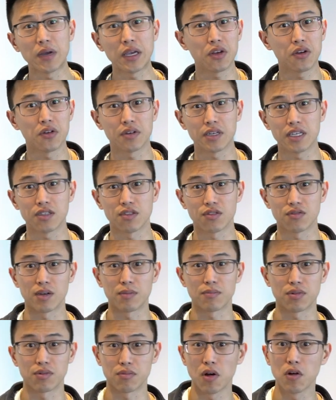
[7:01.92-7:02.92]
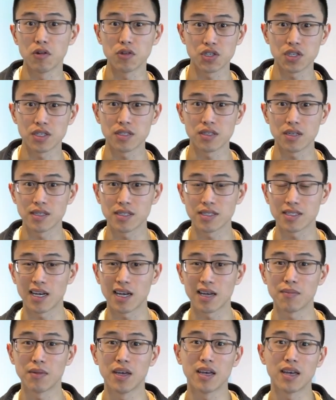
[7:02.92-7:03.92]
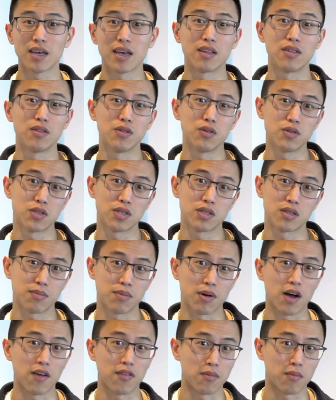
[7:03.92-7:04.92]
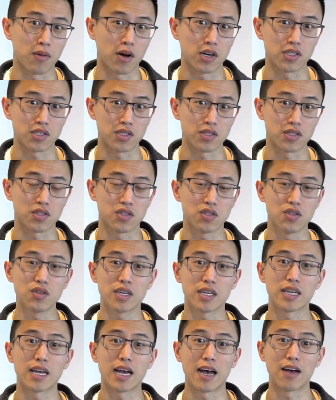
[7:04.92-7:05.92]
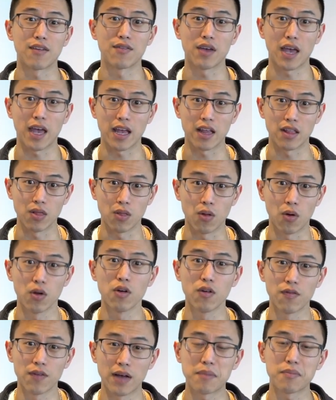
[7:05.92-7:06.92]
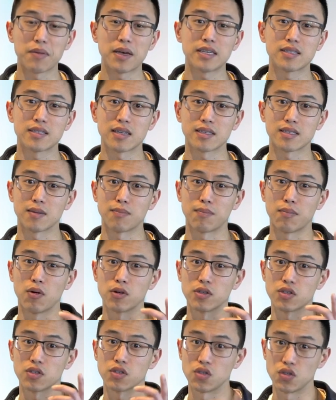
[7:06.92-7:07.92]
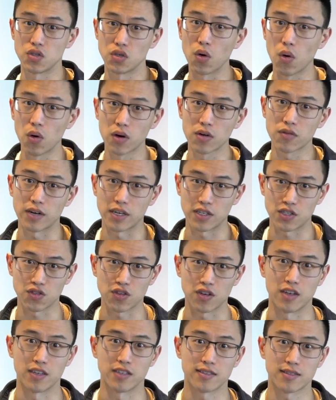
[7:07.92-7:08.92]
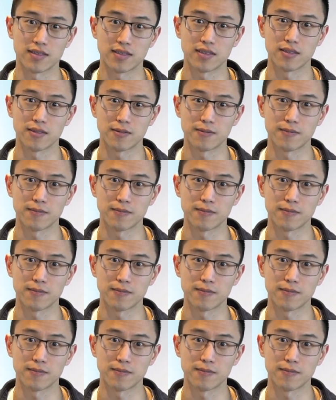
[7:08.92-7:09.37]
way you don't need to run promotions all the time and lose in the profit margins. You can have a loyal fan base that supports your restaurant.